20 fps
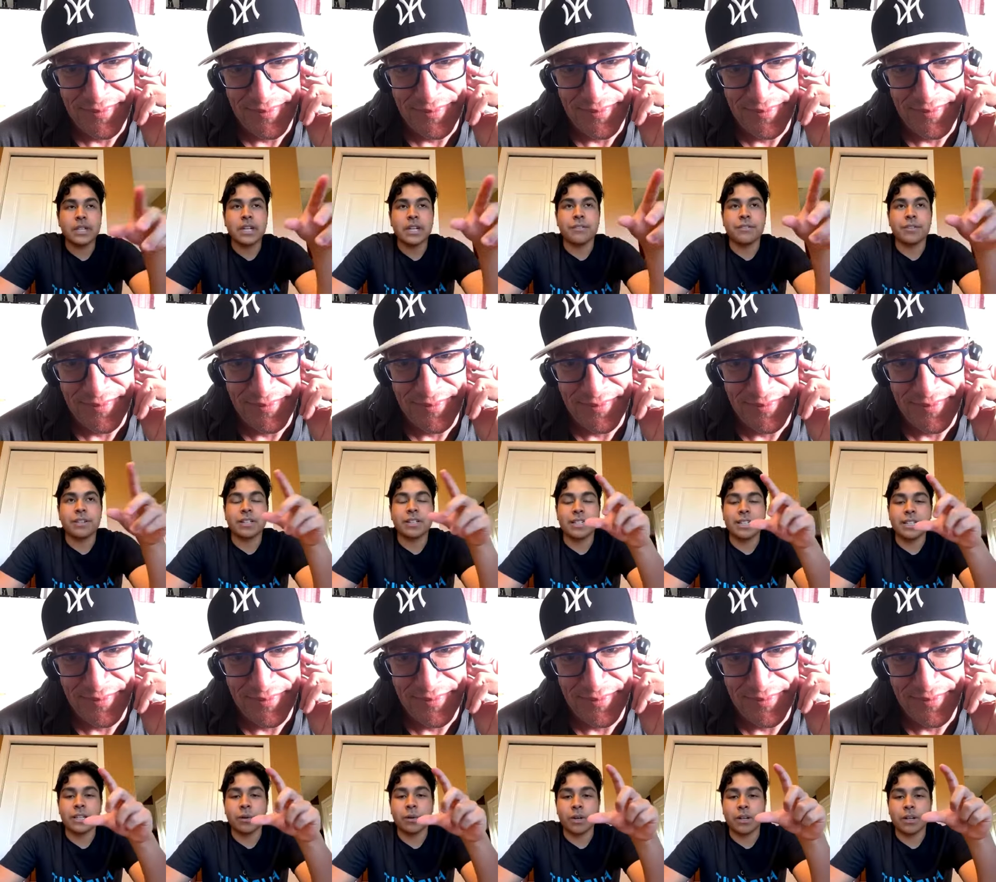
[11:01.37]
Speaker 1: they're keying
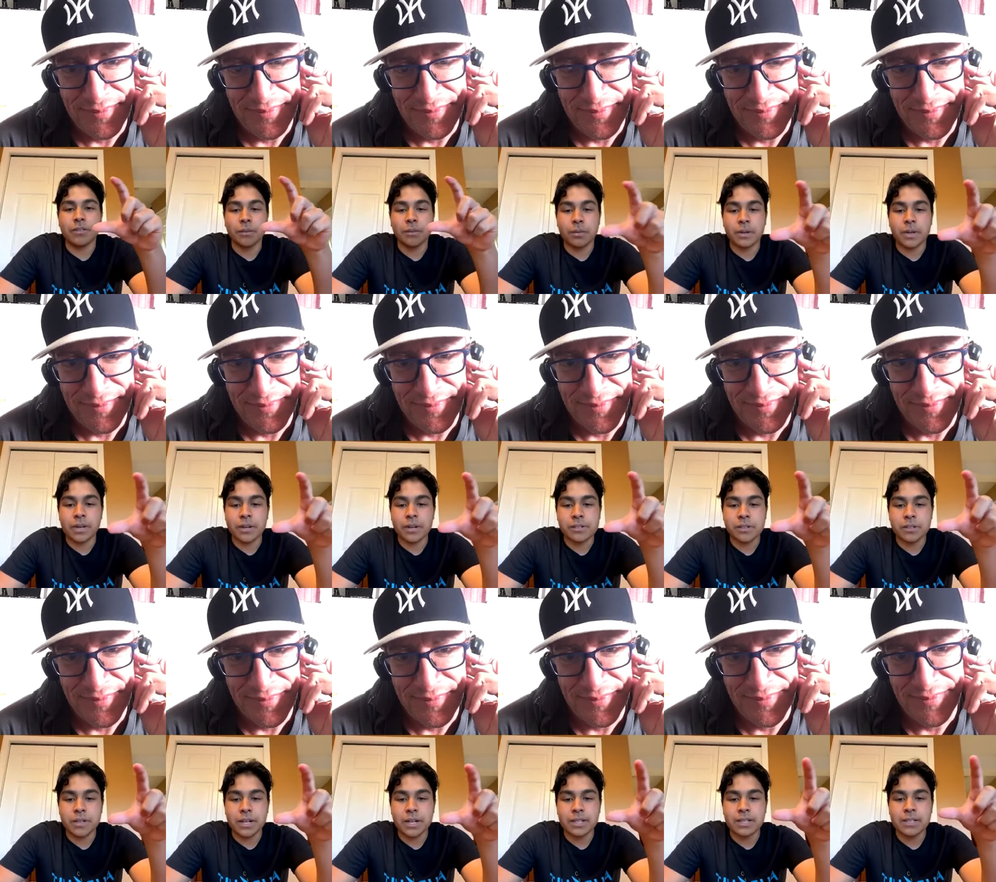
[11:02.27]
one of the players
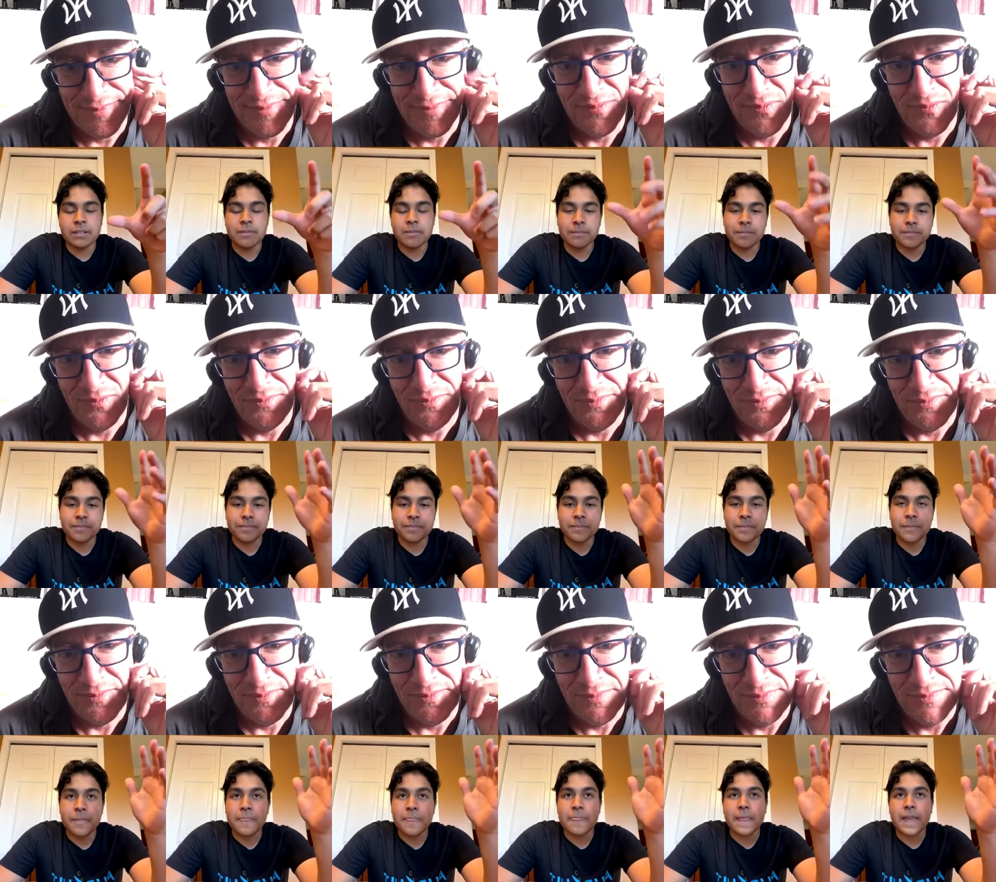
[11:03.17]
already,
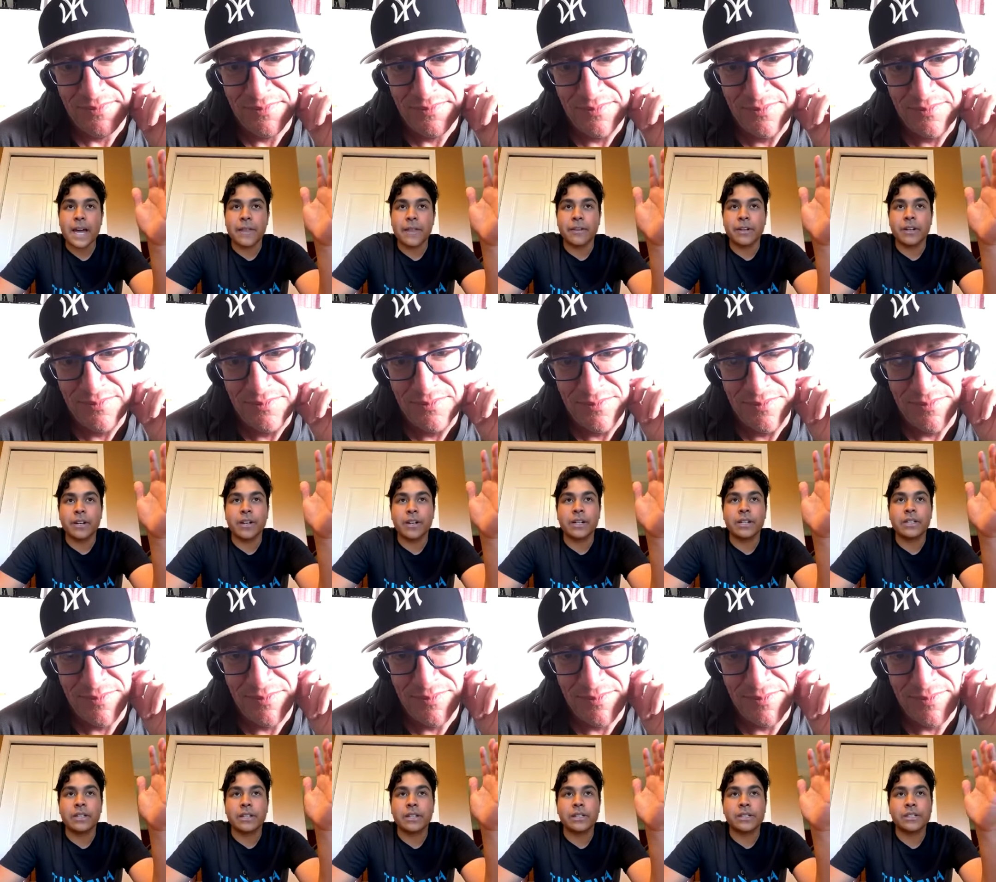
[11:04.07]
and they're
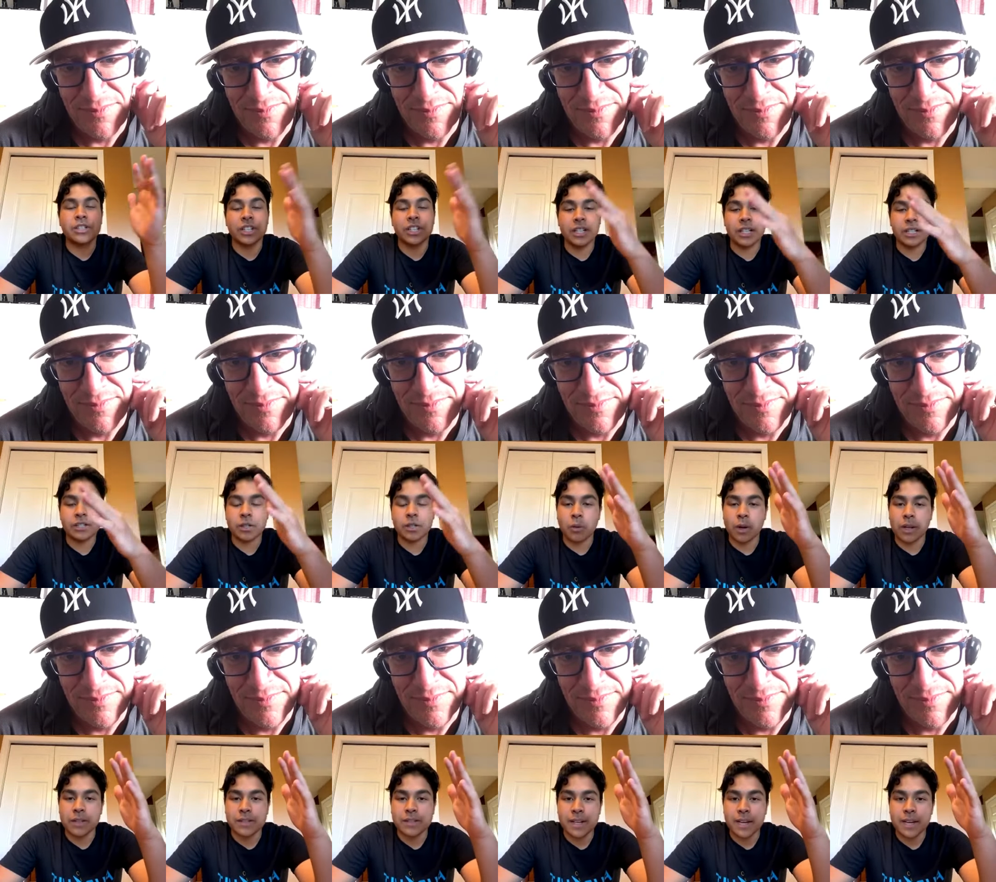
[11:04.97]
cheating to one
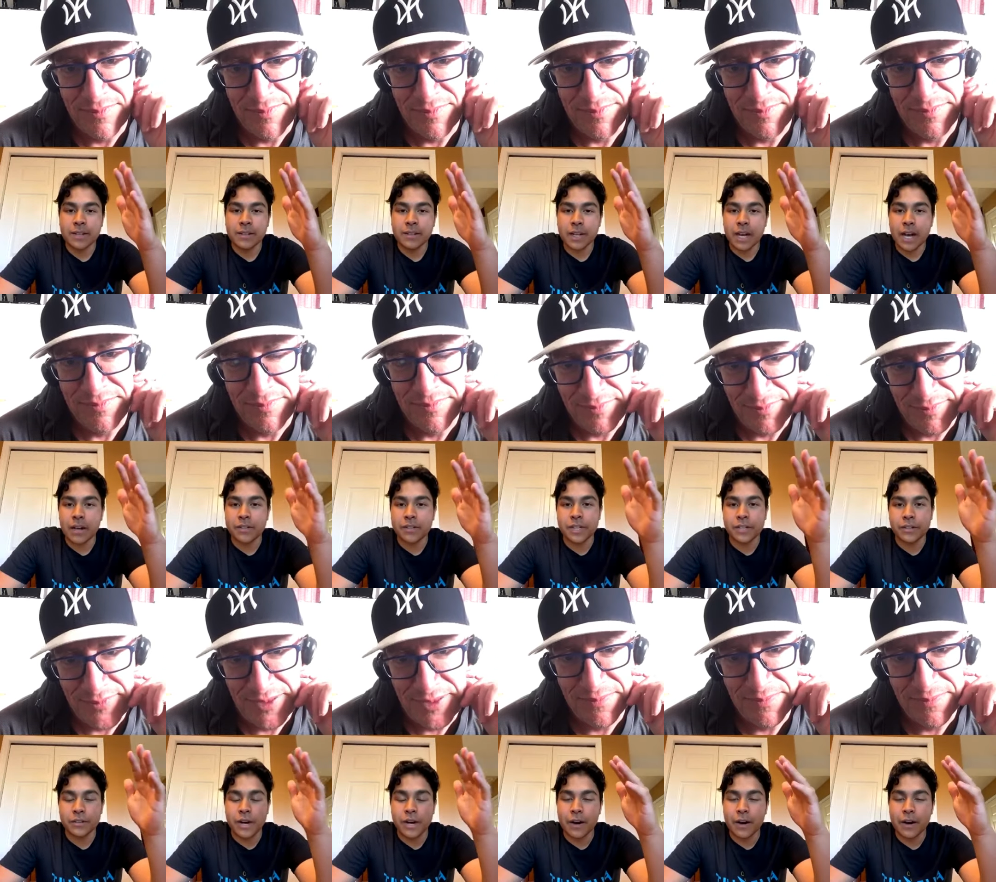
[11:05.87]
side, I'll say you'll have